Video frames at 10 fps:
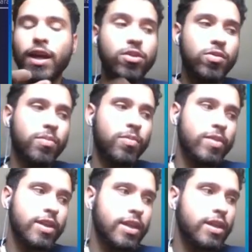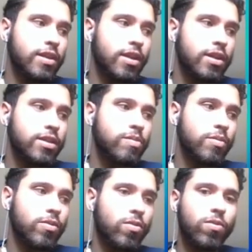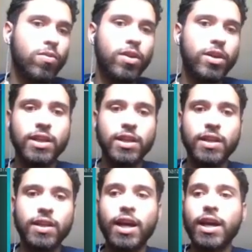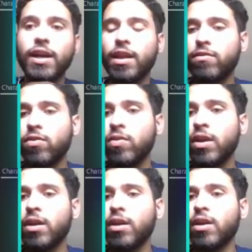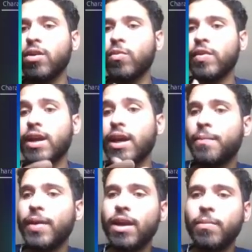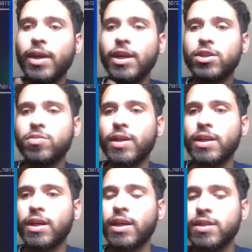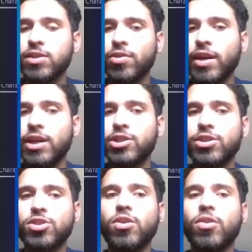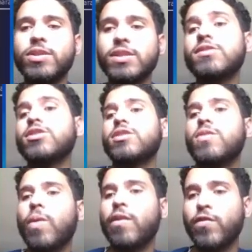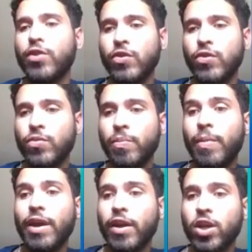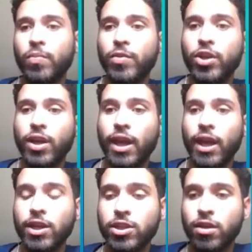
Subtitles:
know the public here is people who are dealing in the higher level with the campaign management and the strategy. So it's just a way for you to better communicate